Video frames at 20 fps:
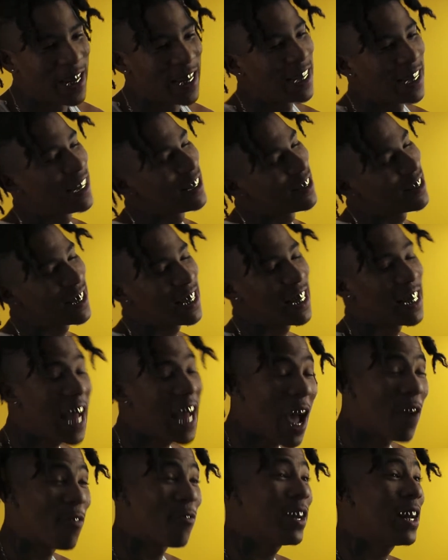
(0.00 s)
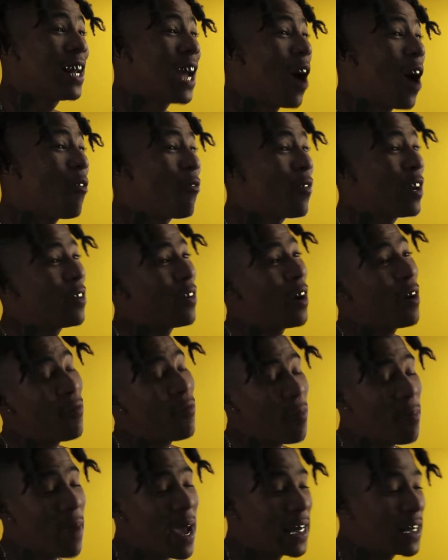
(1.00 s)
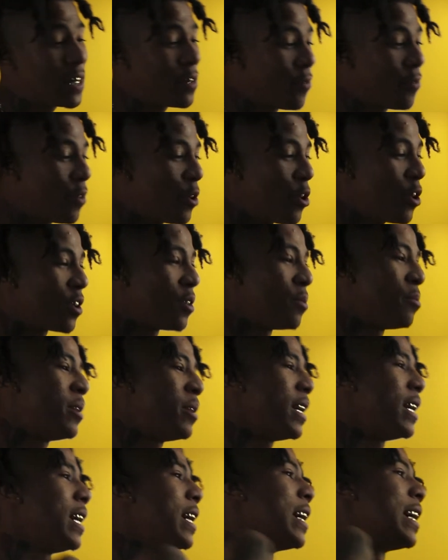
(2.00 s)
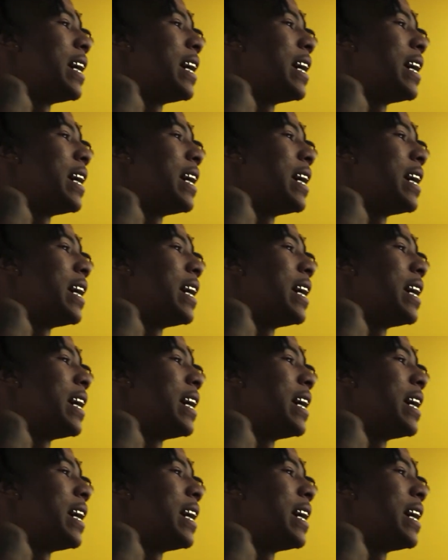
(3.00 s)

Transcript: You know what I'm saying? Not really, I'm really, I'm from Madison, Florida, but